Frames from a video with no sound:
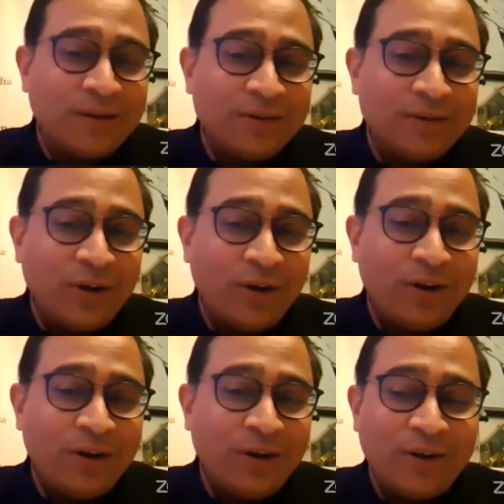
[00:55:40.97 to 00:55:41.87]
you
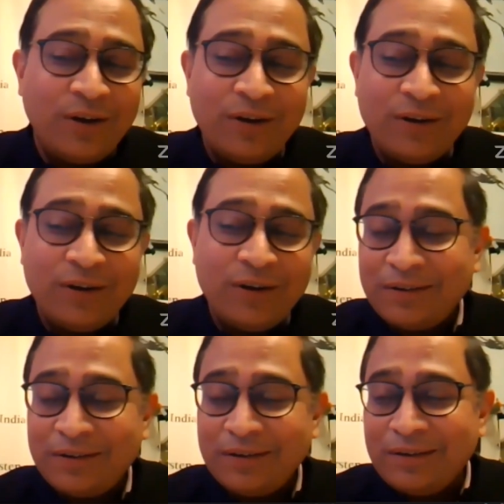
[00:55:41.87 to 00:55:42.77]

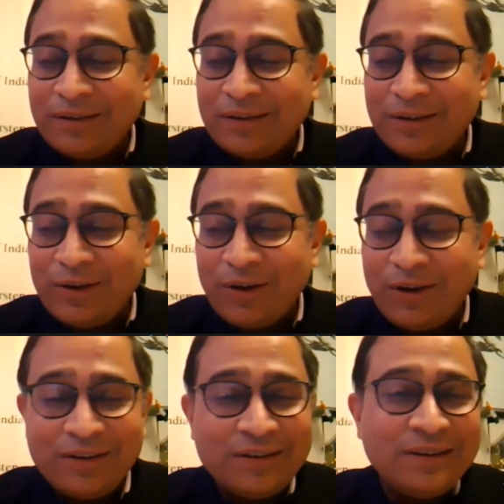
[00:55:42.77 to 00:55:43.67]
know
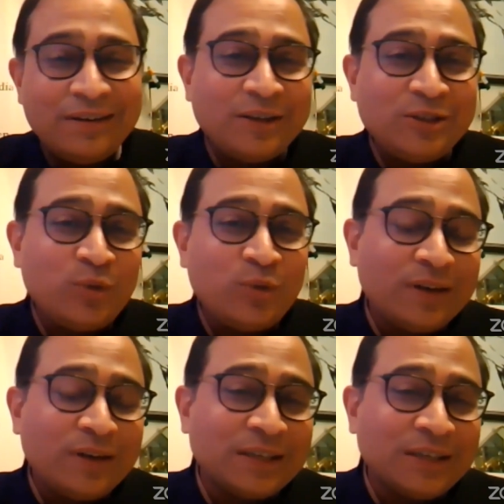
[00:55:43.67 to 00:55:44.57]
your
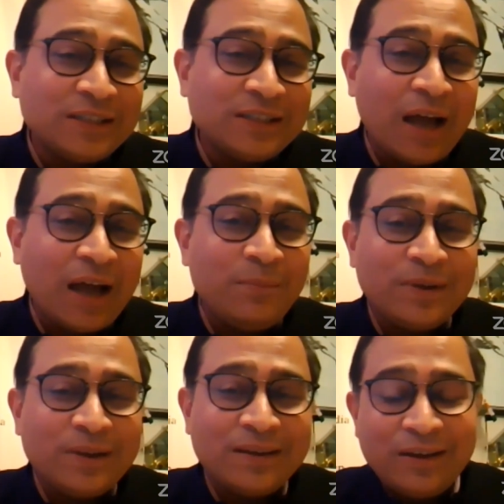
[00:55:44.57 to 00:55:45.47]
exuberance and charm
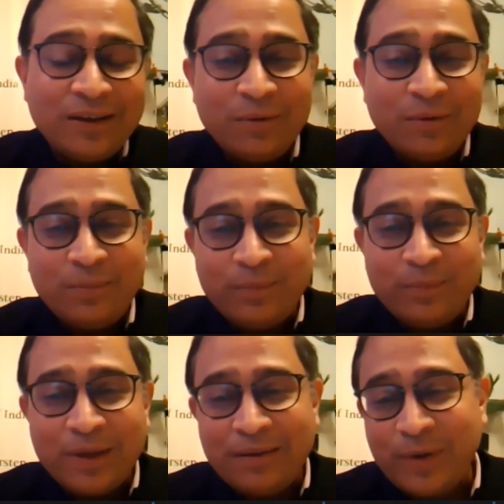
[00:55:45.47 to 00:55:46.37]

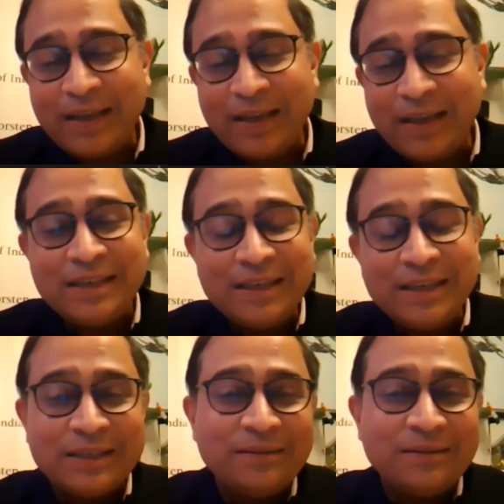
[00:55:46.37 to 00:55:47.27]
breaks
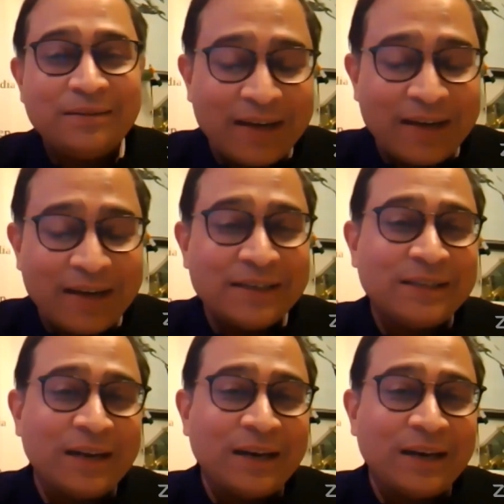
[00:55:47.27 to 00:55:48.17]
these
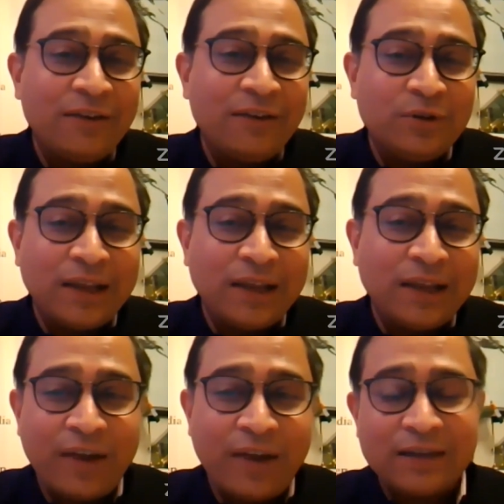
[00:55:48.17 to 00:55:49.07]
barriers, and I could
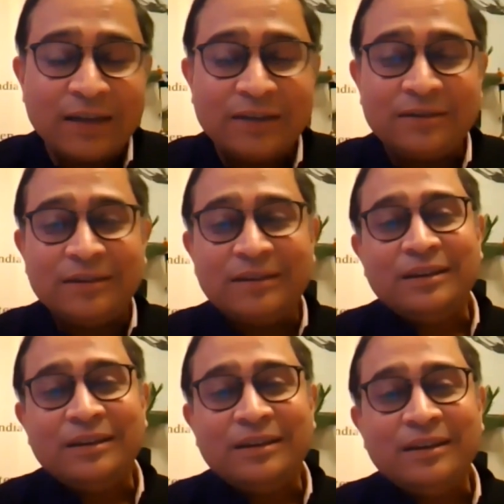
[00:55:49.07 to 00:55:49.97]
in fact
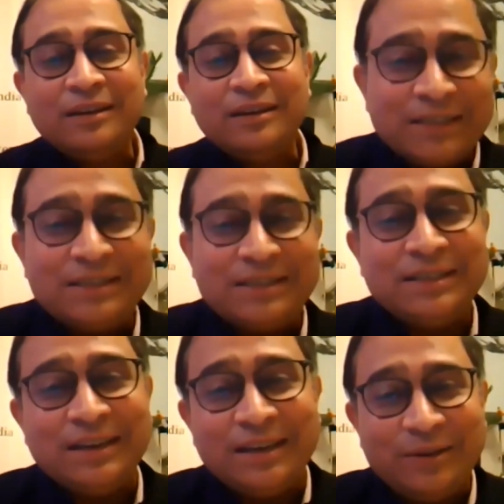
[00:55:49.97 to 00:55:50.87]
feel your
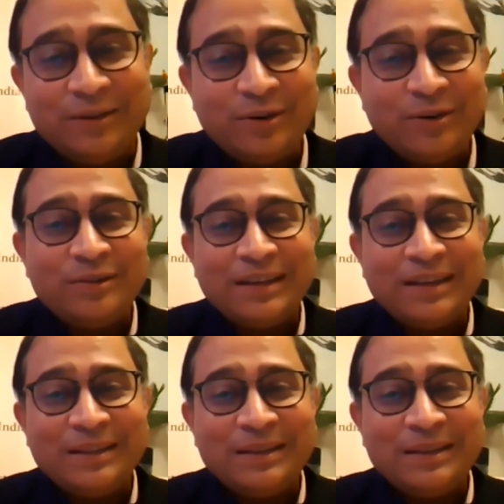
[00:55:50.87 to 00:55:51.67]
presence. I